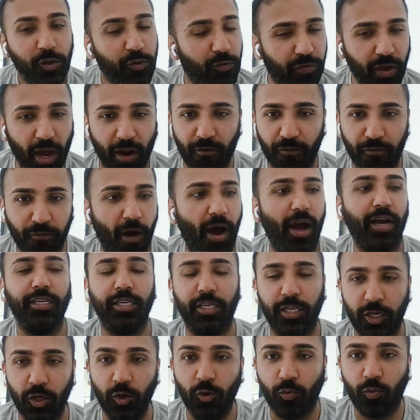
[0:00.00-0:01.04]
You've got to
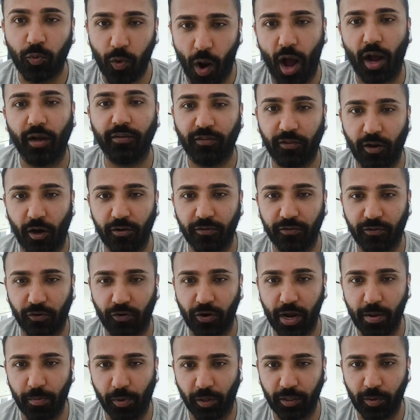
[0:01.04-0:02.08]
find two rock stars that
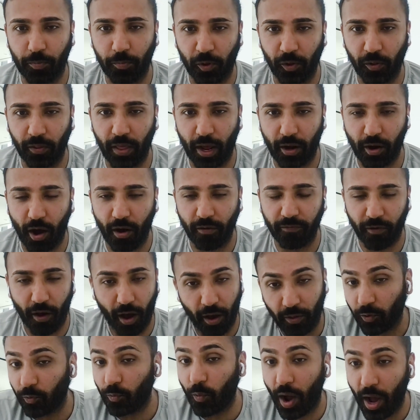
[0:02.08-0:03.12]
are able to pull that off
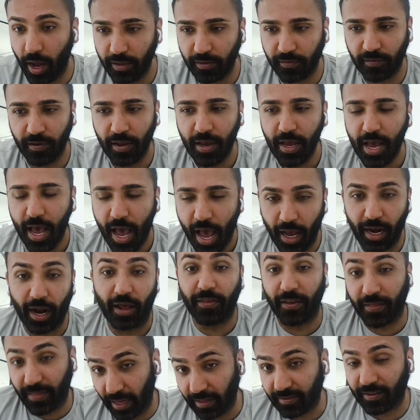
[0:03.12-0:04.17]
otherwise. And
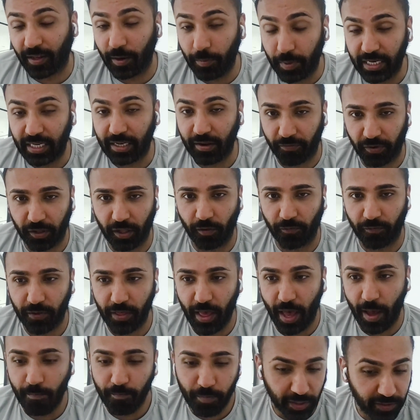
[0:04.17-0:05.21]
I think that's going to be difficult
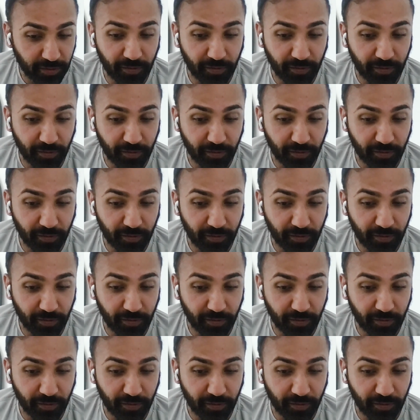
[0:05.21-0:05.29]
for them.